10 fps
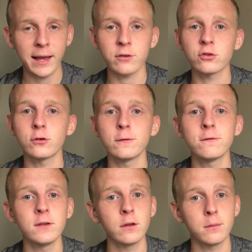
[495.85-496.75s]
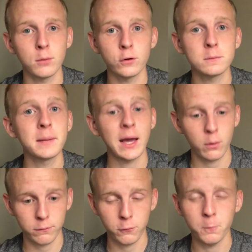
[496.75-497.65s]
back so you feel the most
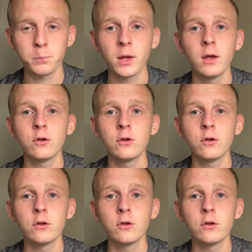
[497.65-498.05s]
powerful.